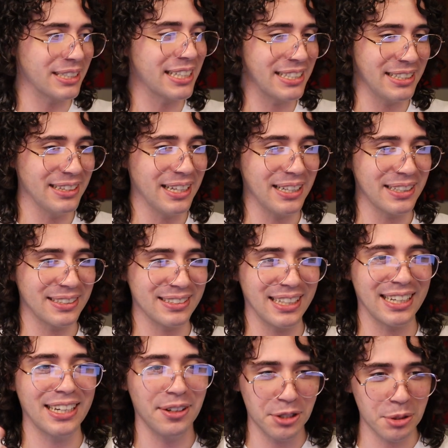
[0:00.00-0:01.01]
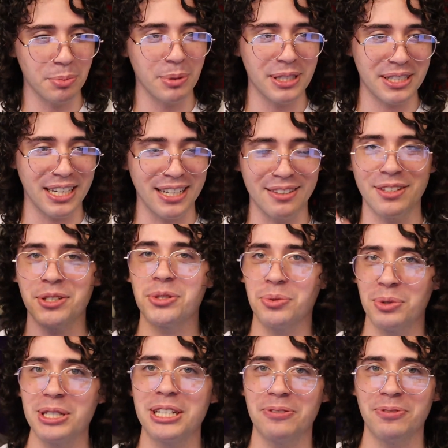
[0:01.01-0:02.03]
this like ultimate skin, these
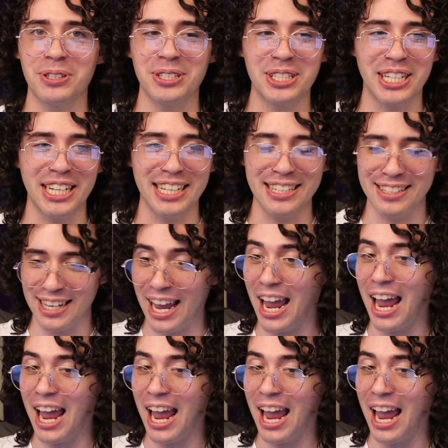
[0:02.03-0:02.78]
3 different skins.